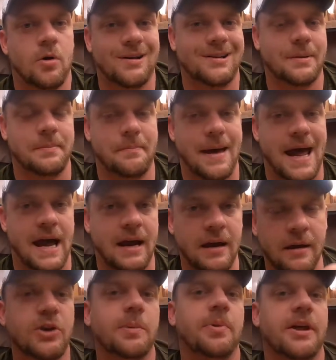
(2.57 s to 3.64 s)
Welcome
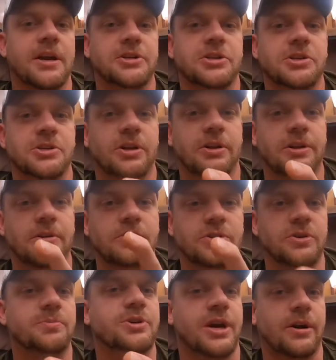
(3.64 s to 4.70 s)
back to the Planet Chinchilla
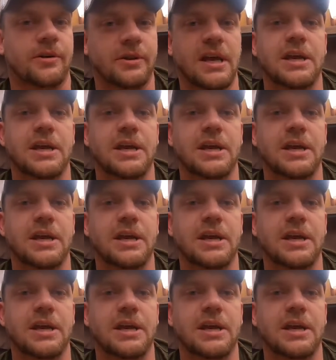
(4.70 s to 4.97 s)
YouTube channel.